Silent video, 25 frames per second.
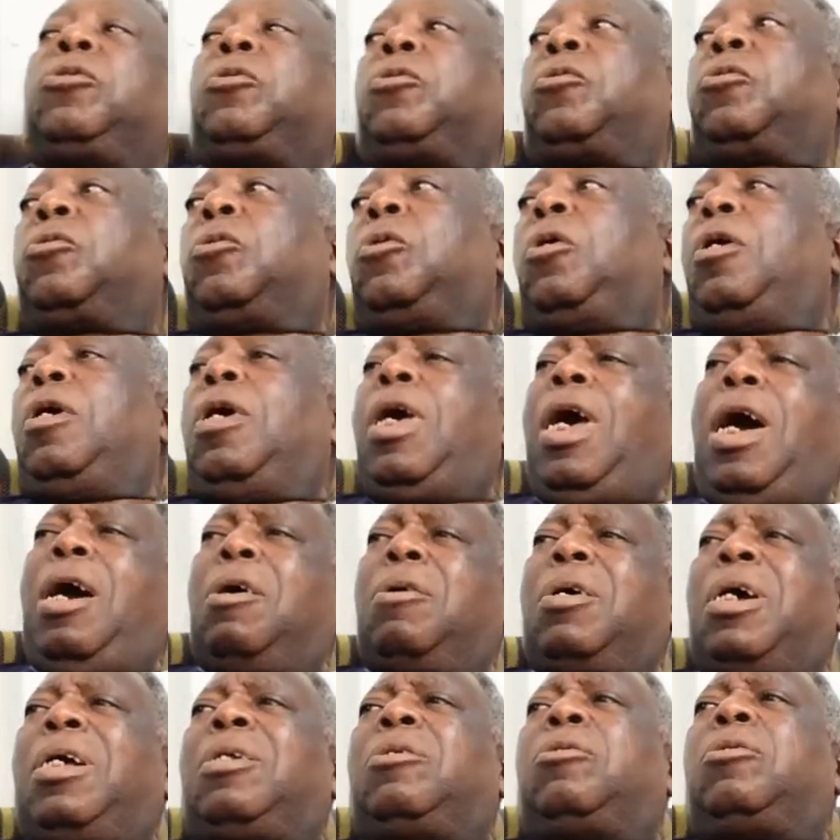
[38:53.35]
to.
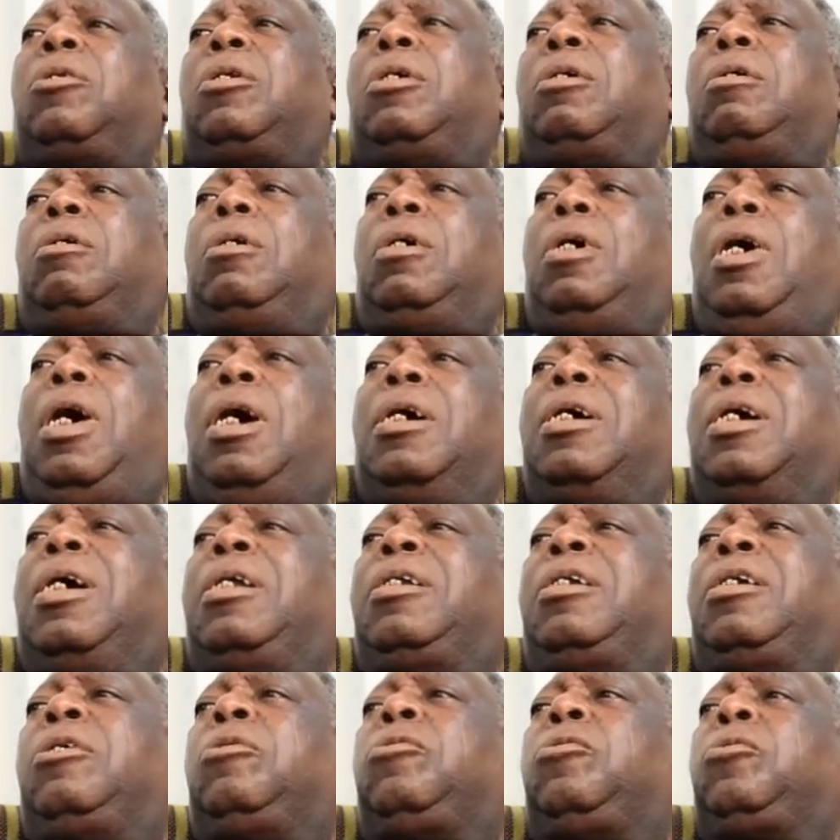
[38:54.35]
How
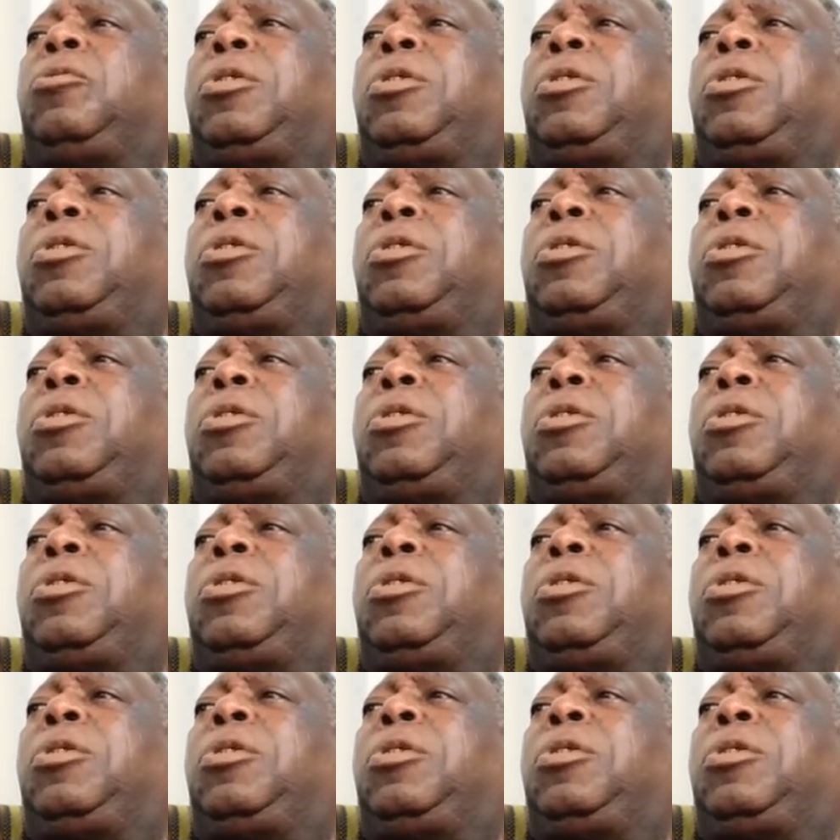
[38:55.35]
can they do